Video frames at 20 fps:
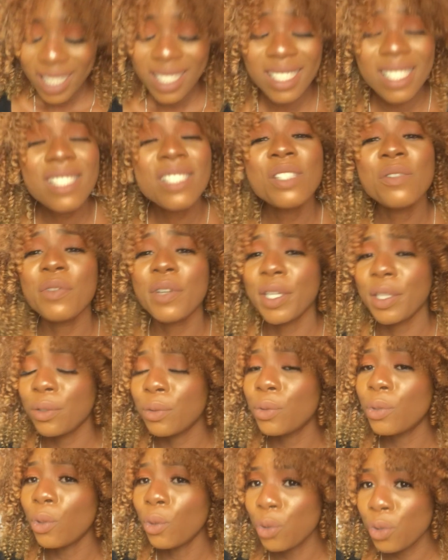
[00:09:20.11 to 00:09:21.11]
This is a very
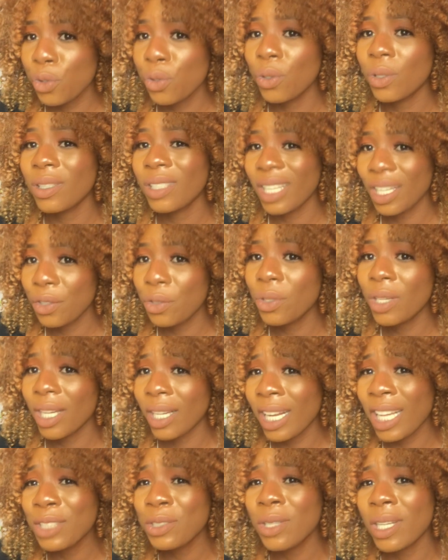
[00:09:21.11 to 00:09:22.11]
good lotion that you
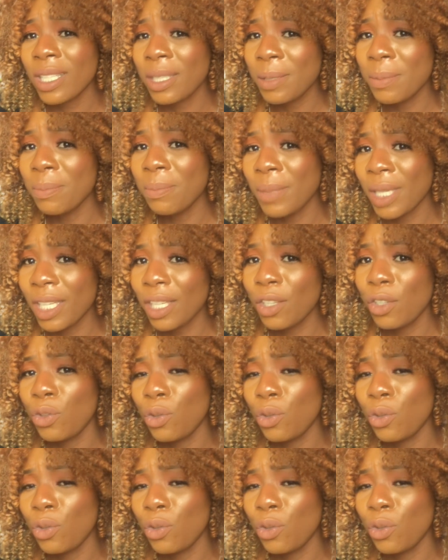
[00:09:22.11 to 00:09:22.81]
can actually make